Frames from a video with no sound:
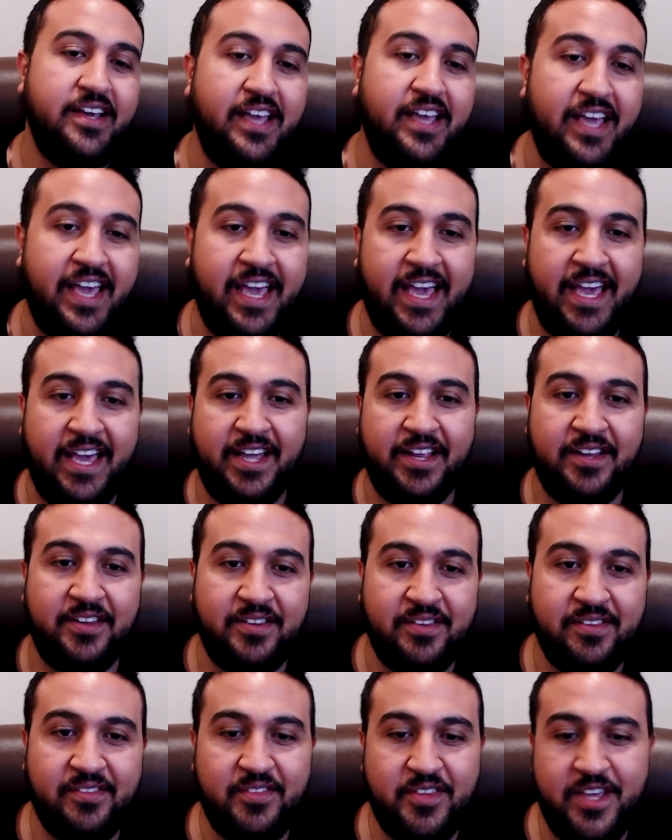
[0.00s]

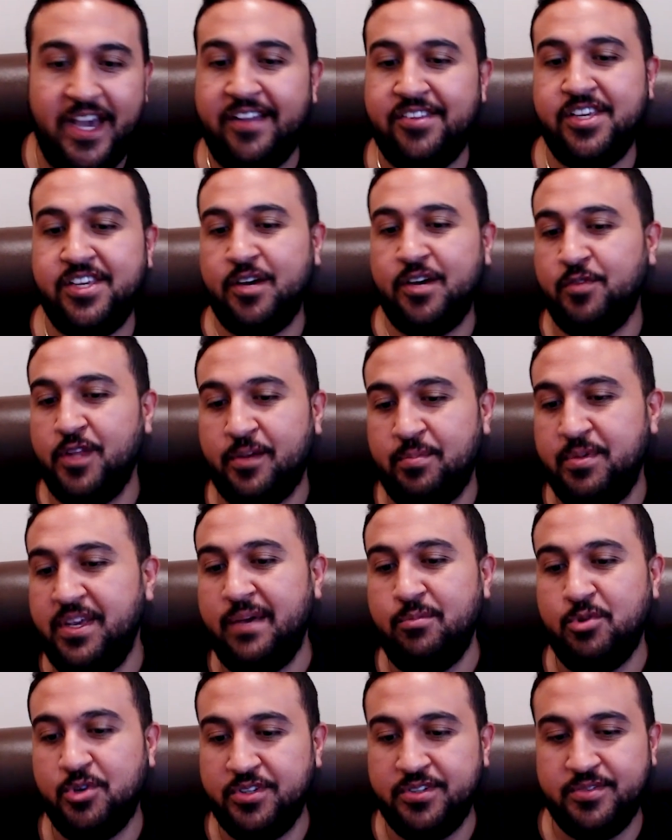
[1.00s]
and the idea of like
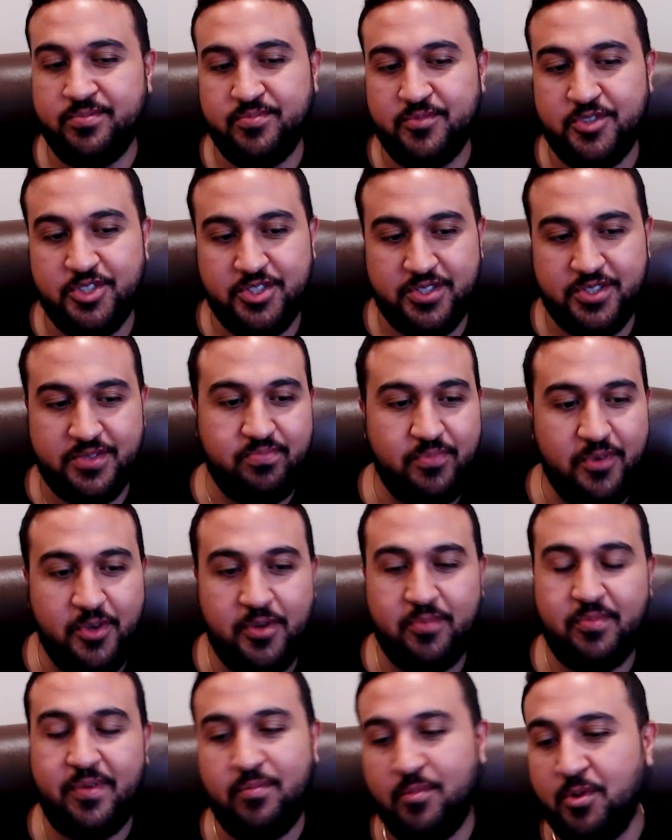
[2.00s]
being able to just
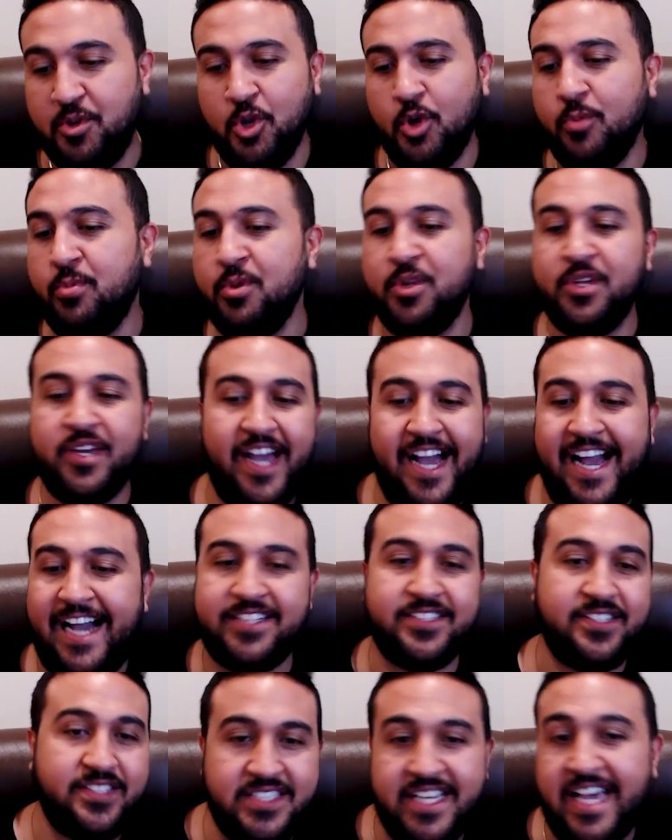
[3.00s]
globally
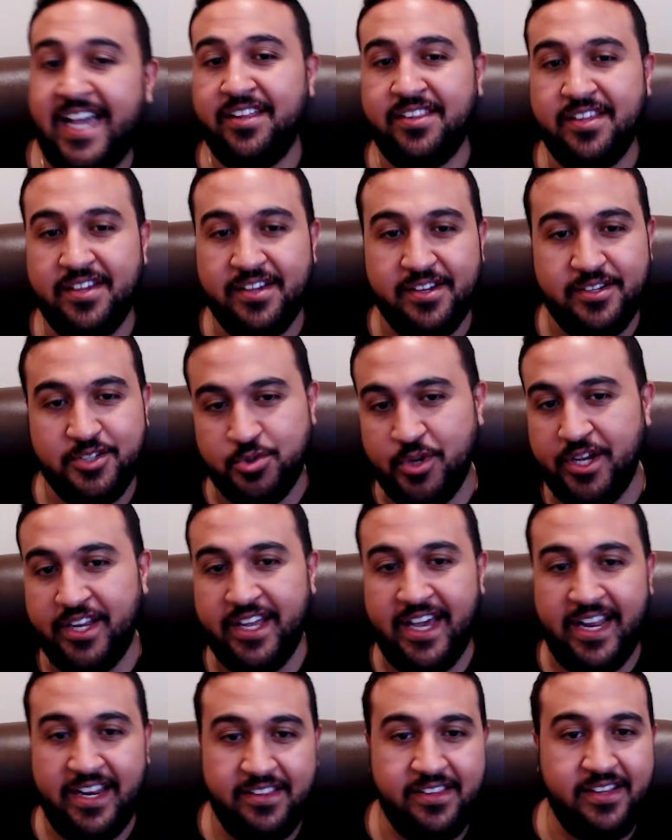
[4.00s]
access anything and trade
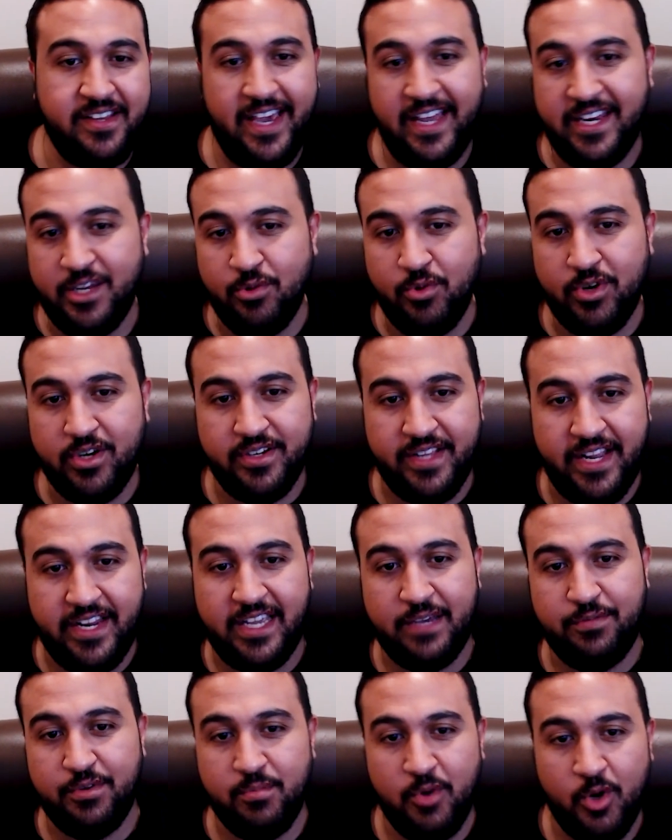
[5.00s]
anything anywhere at any
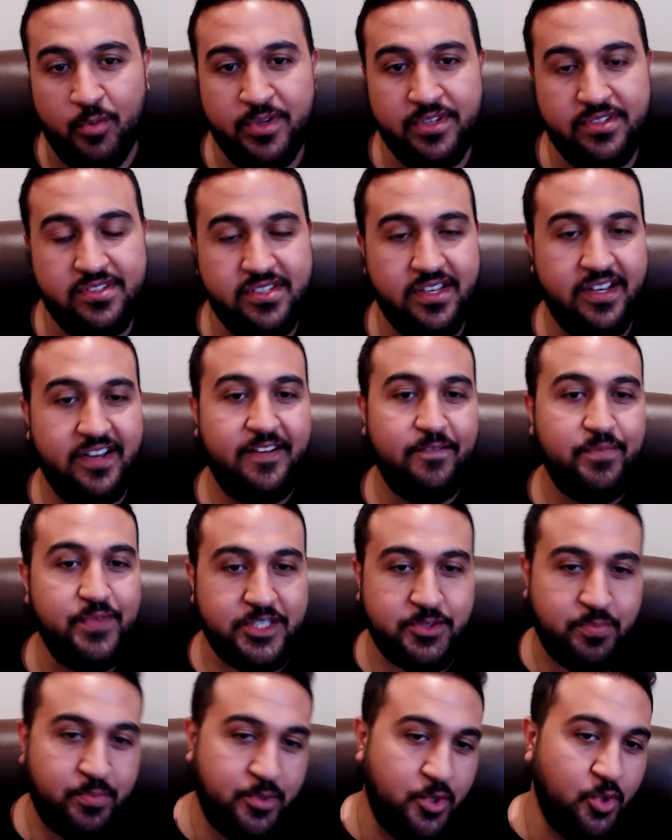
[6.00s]
given moment
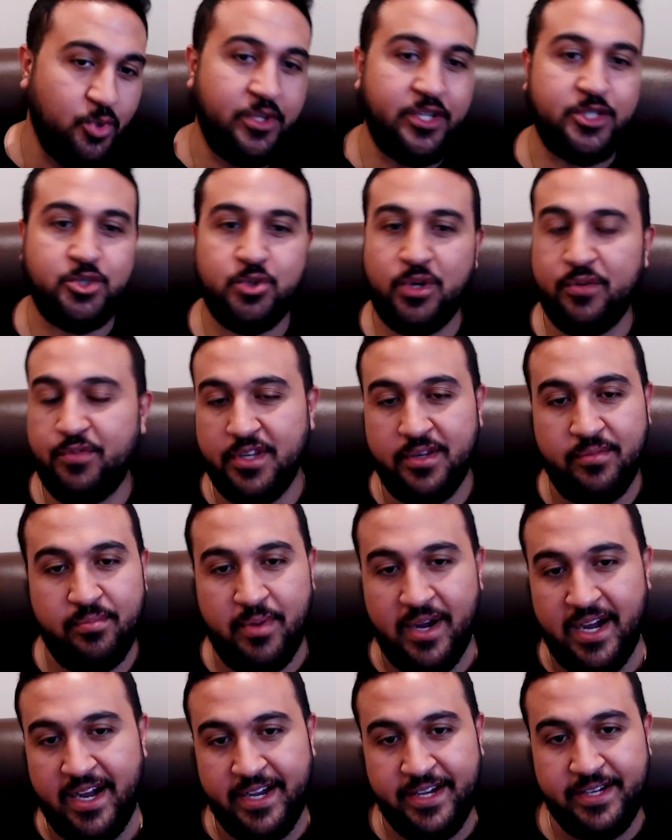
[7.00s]
is purely driven
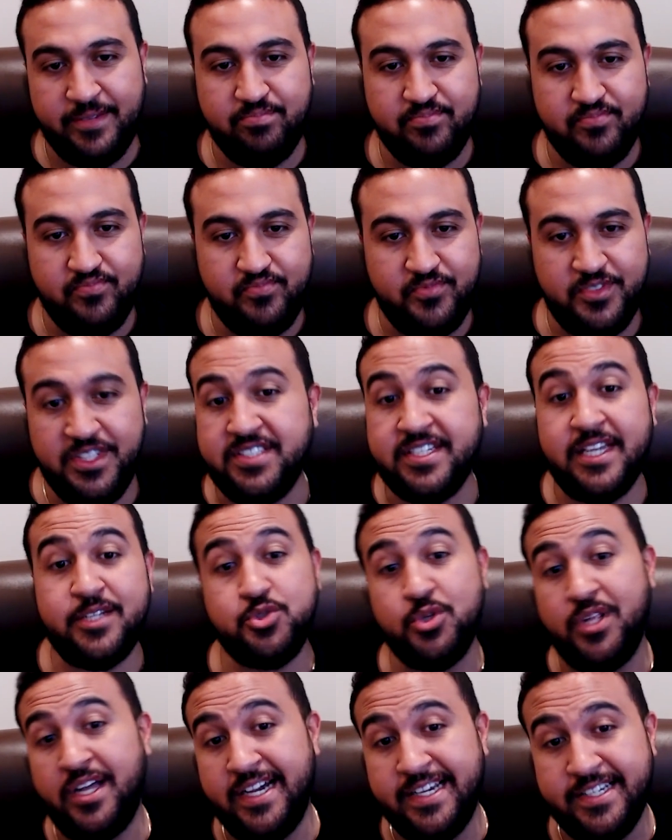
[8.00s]
by
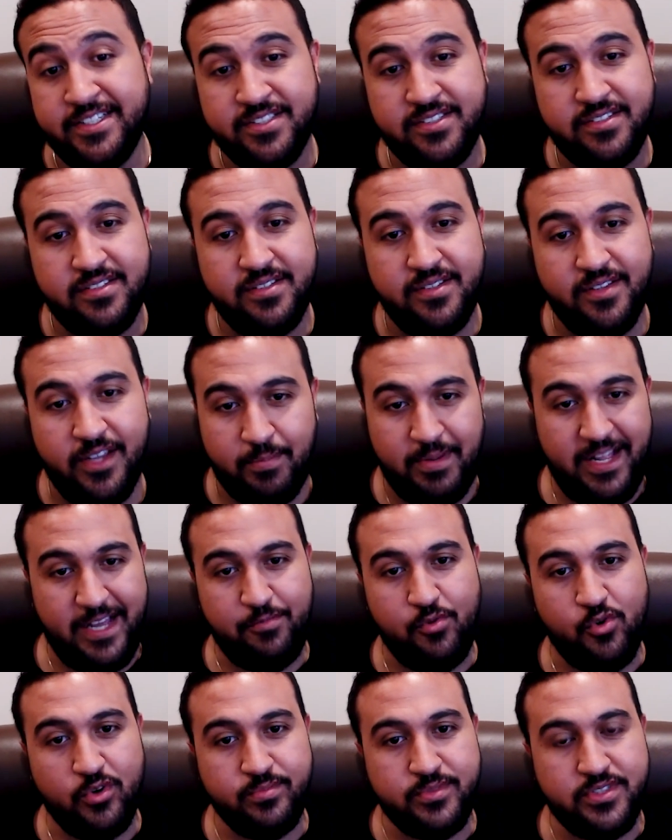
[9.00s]
decentralized like
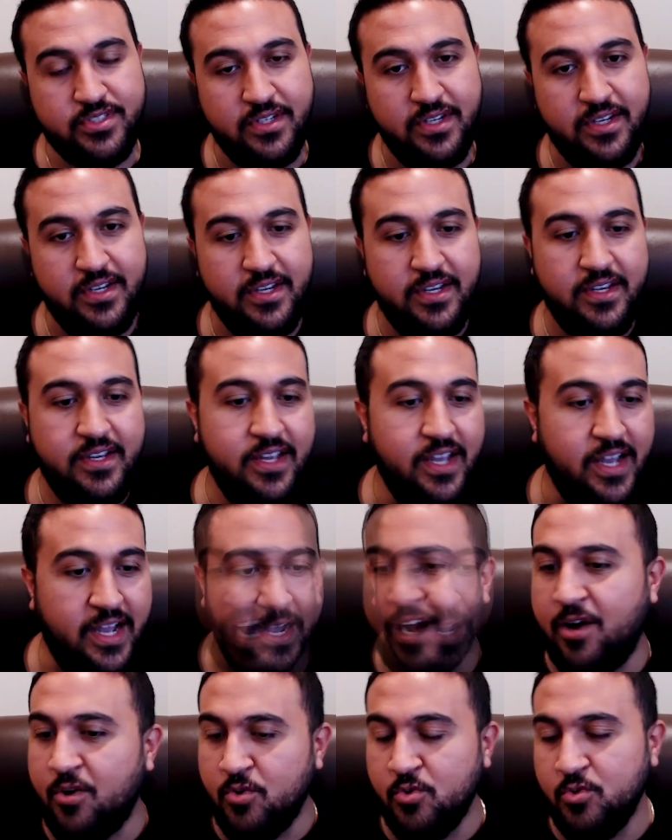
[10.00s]
platforms.
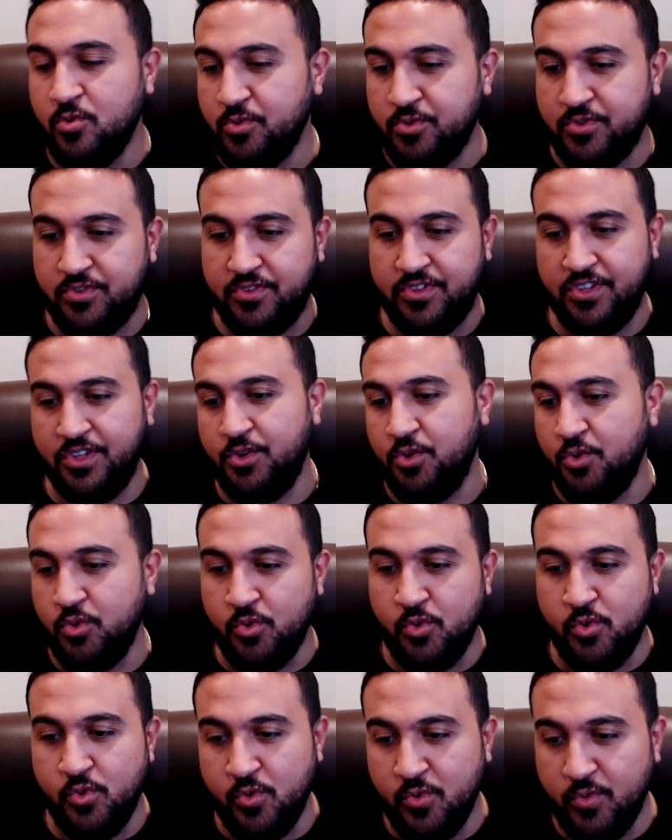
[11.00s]
How do
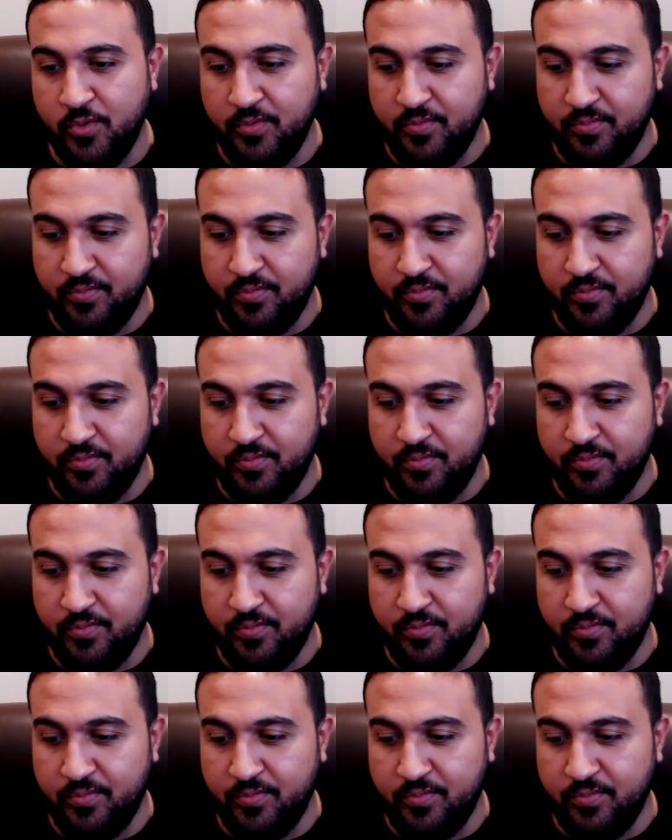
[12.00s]
you